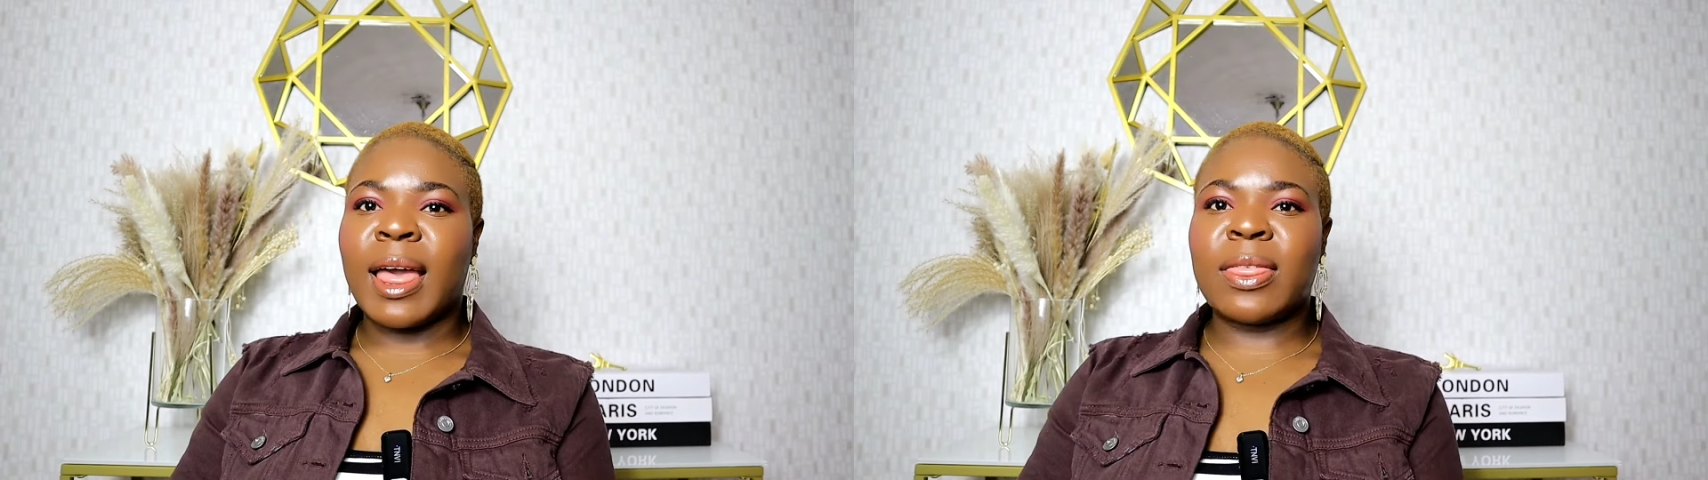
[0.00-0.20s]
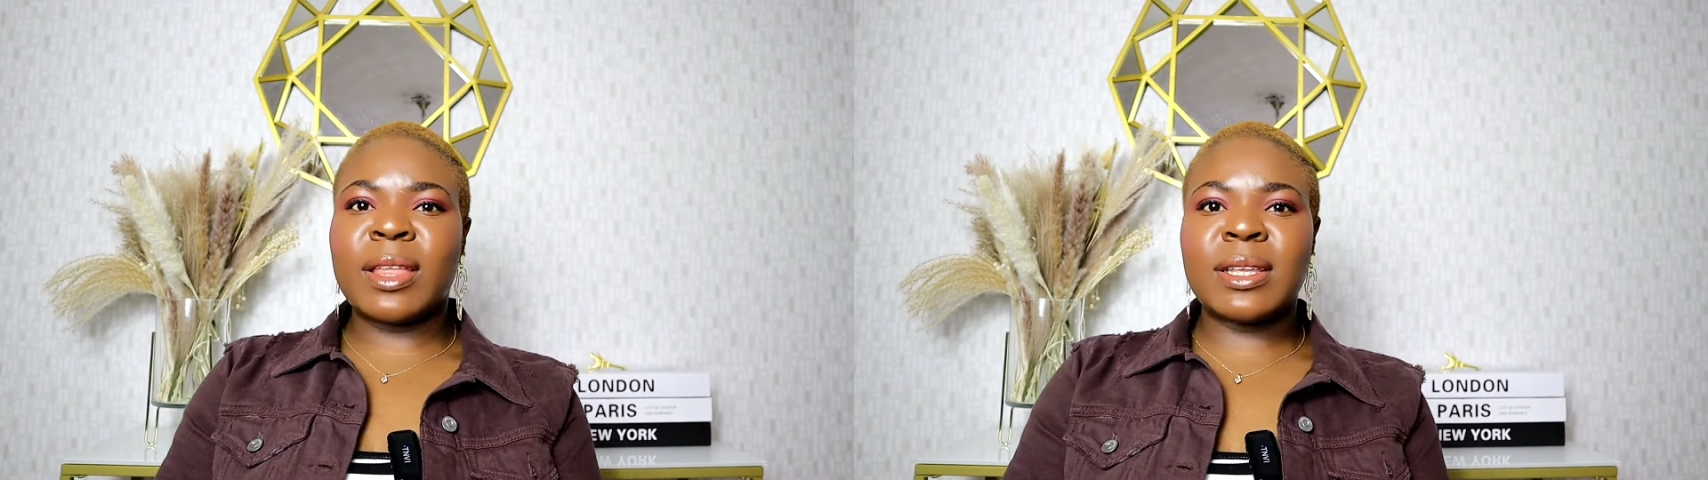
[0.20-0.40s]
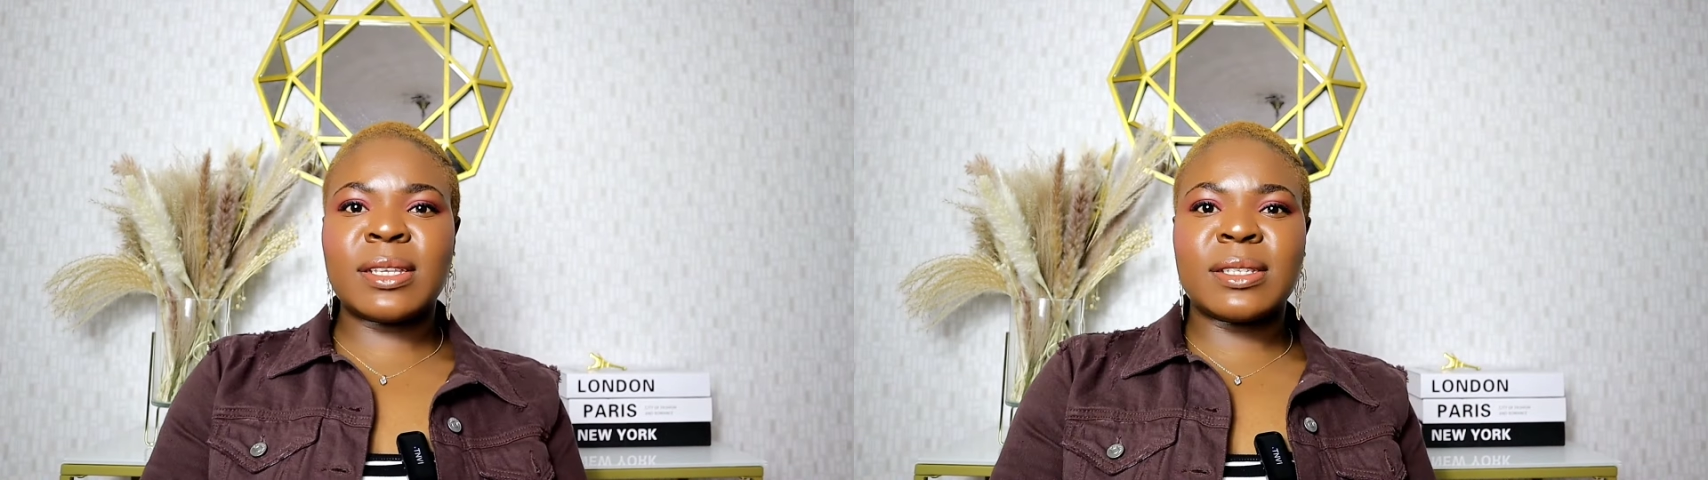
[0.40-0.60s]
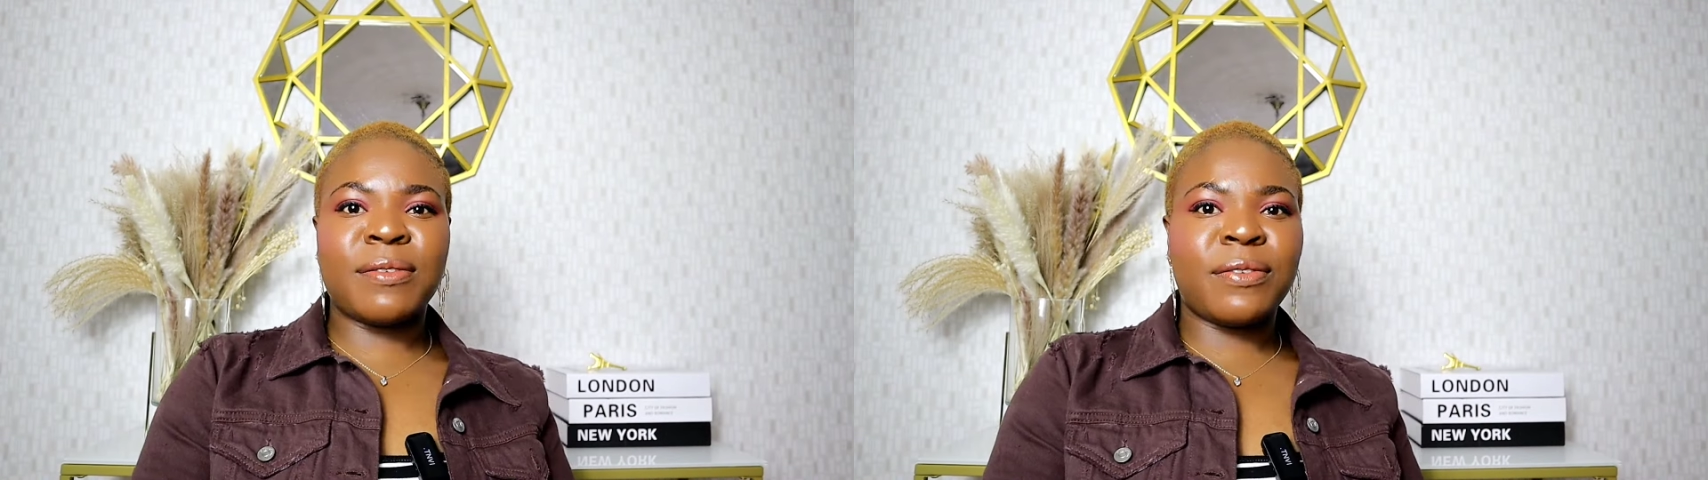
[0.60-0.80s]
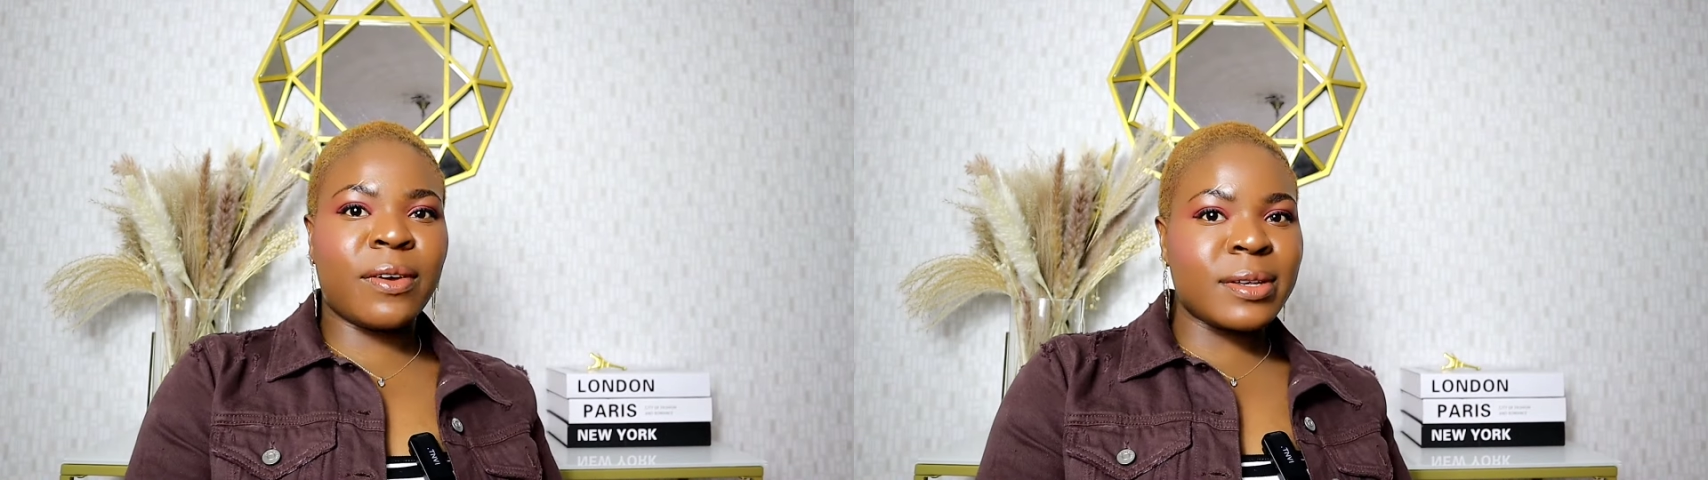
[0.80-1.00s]
I think this is
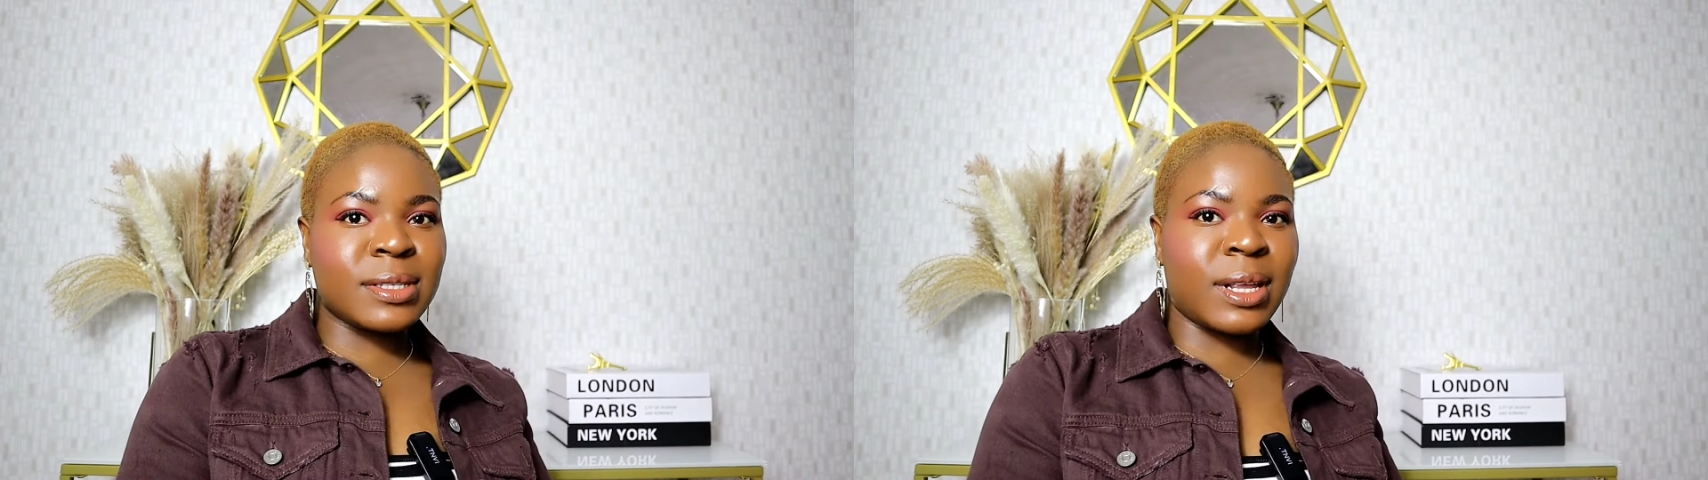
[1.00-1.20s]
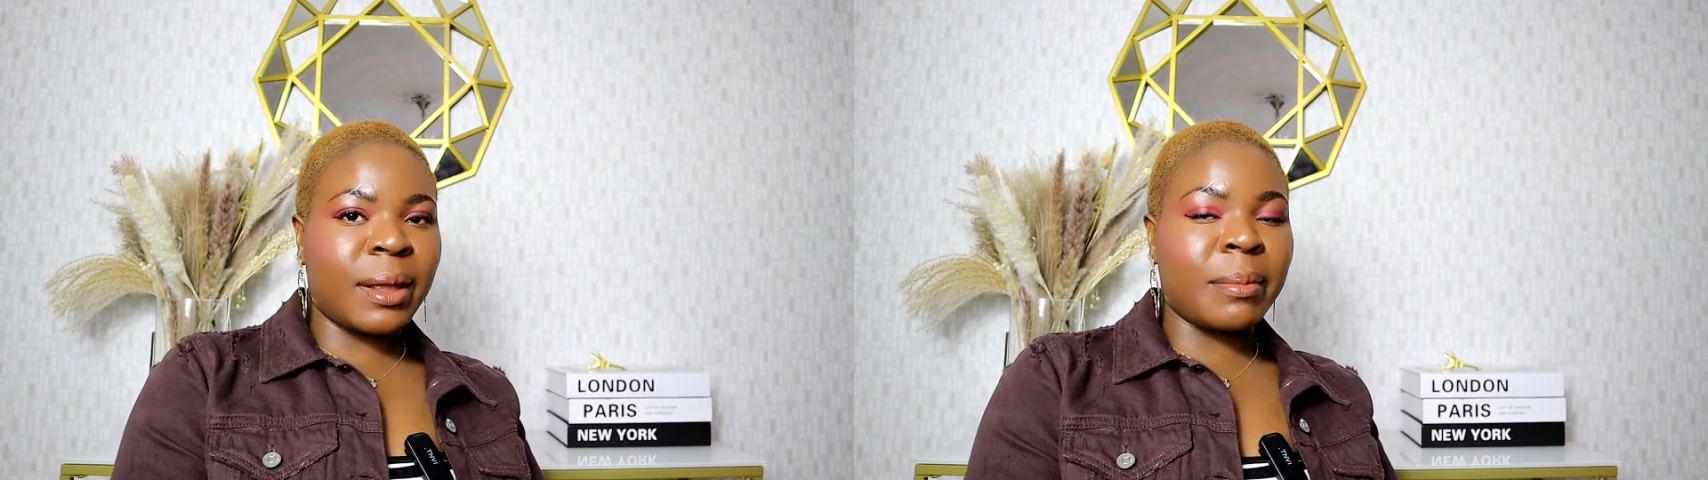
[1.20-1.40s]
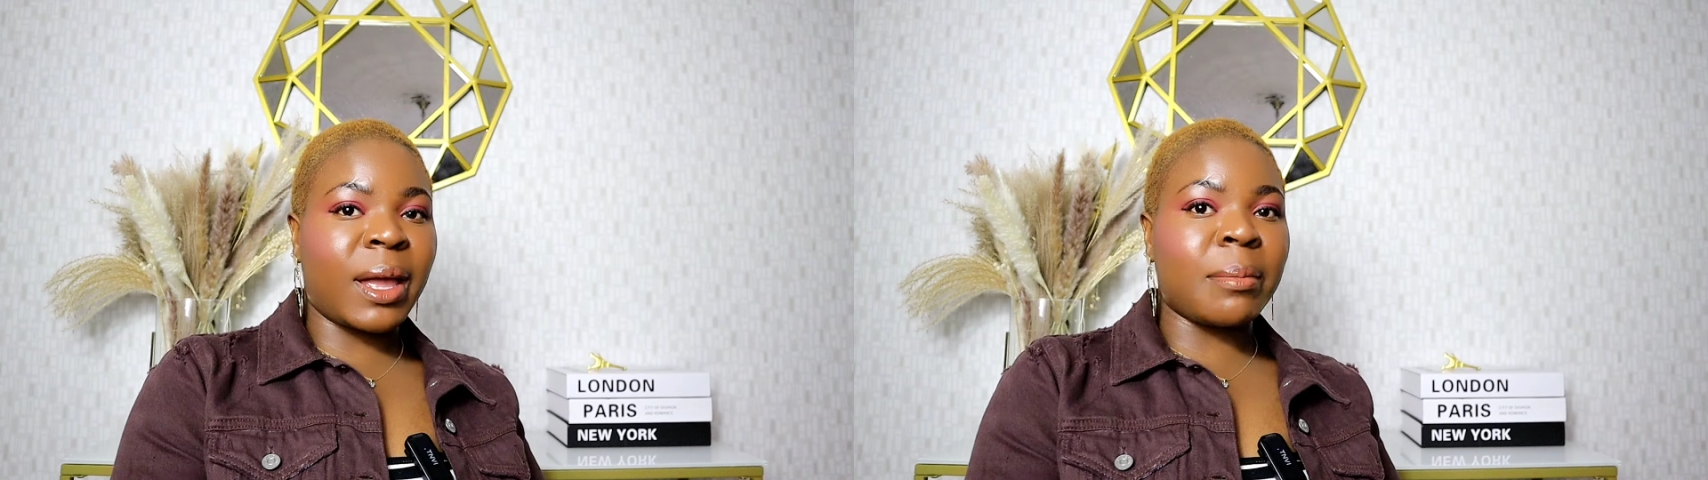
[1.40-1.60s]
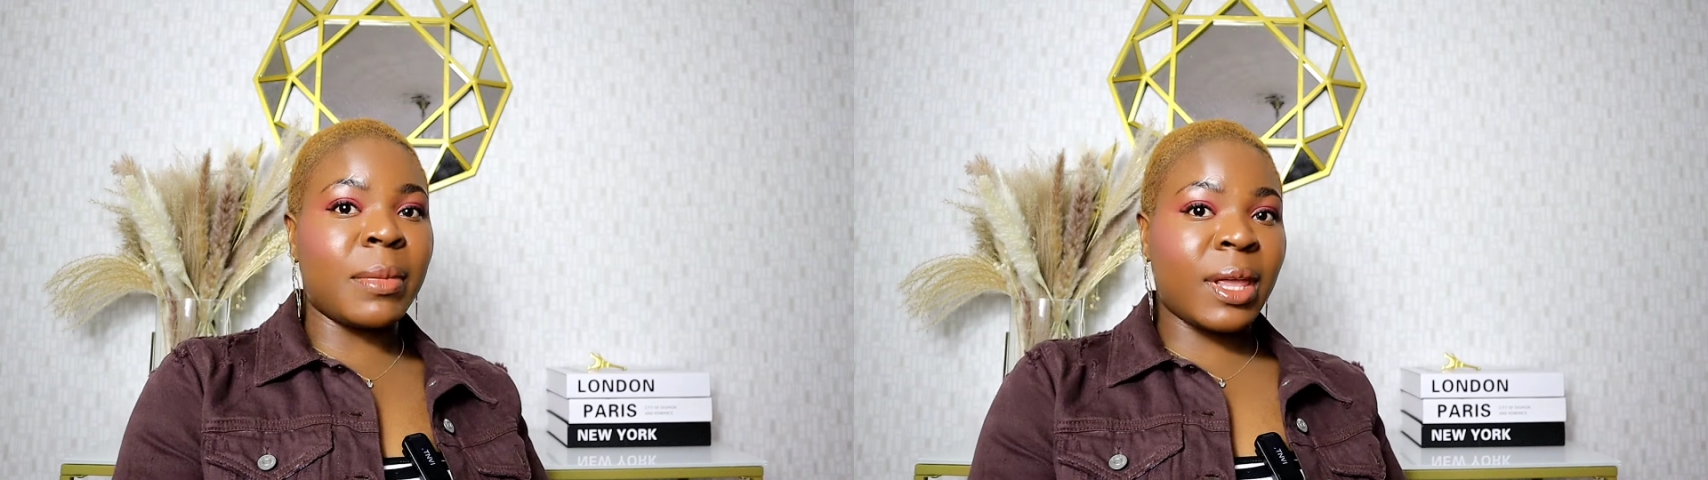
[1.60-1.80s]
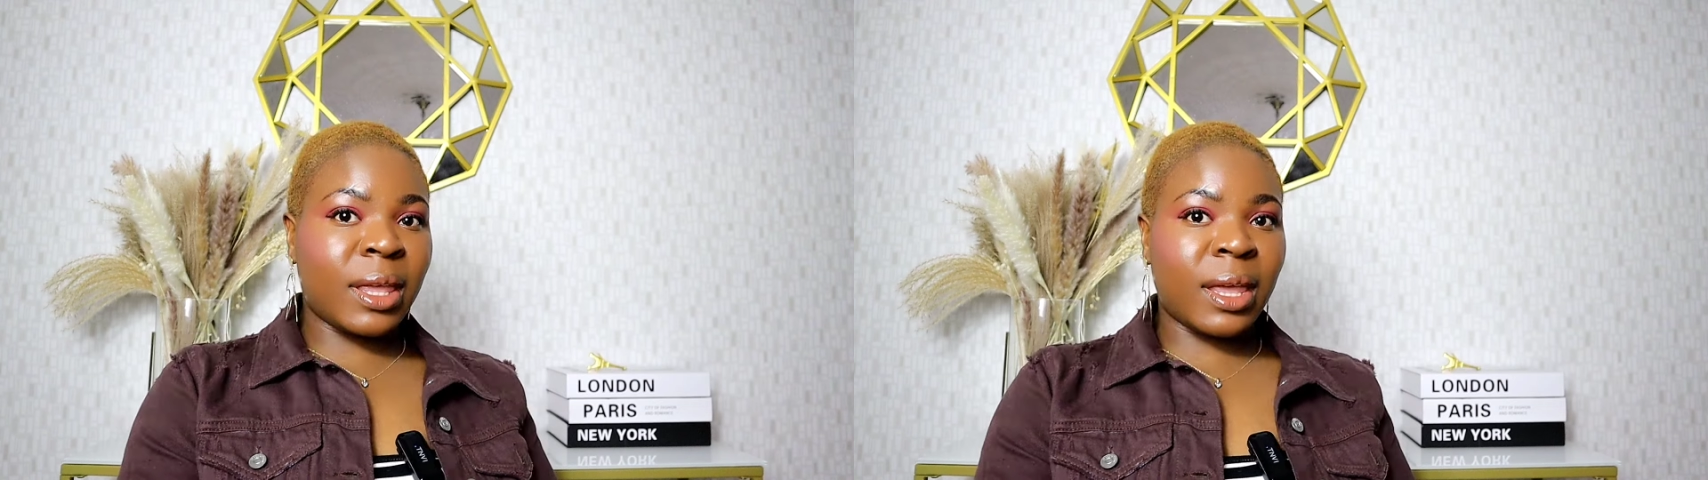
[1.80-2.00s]
the first time
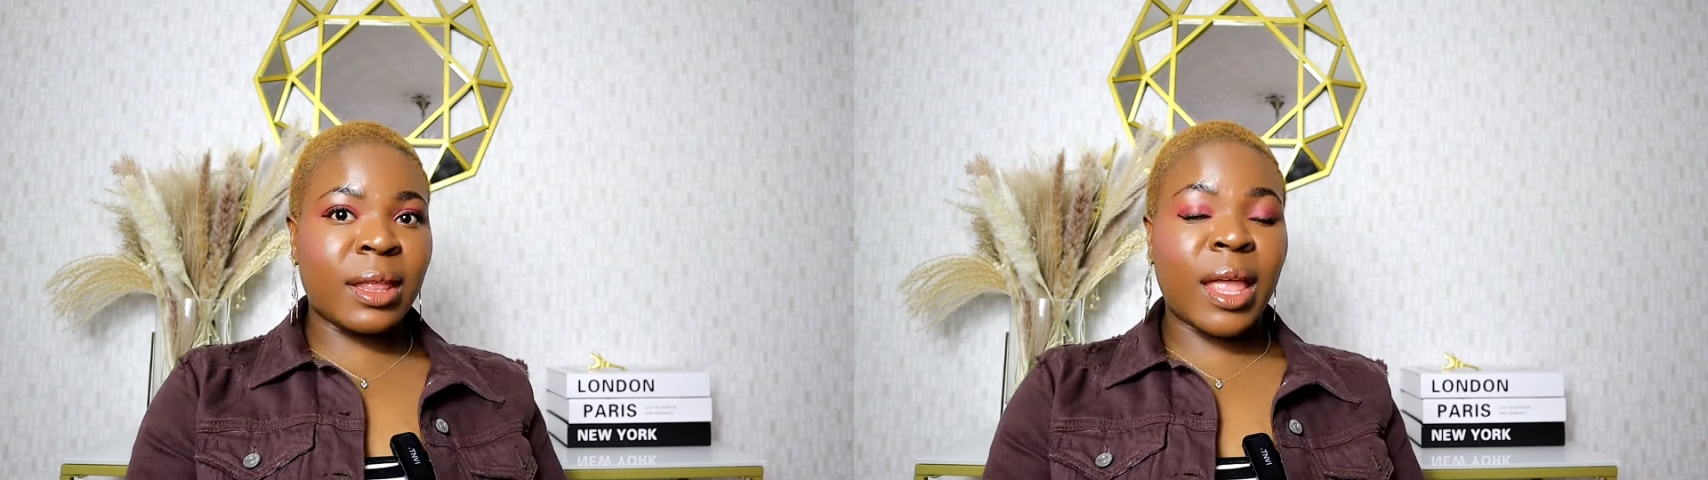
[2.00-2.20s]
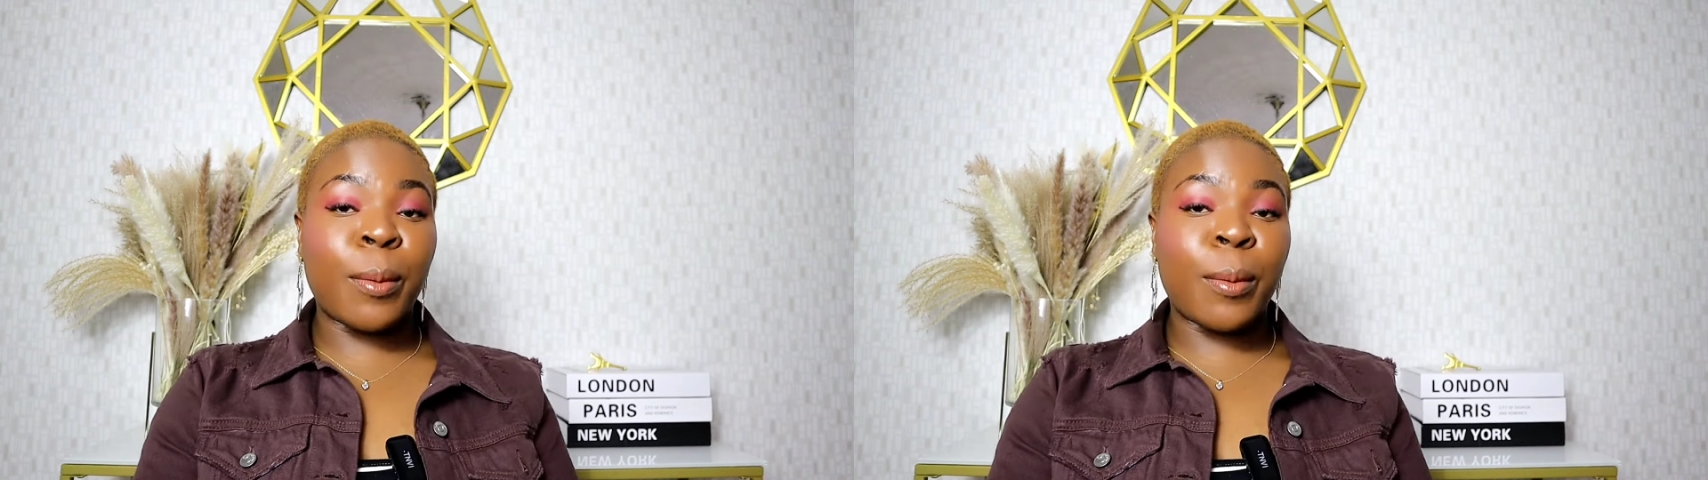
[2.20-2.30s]
I'm making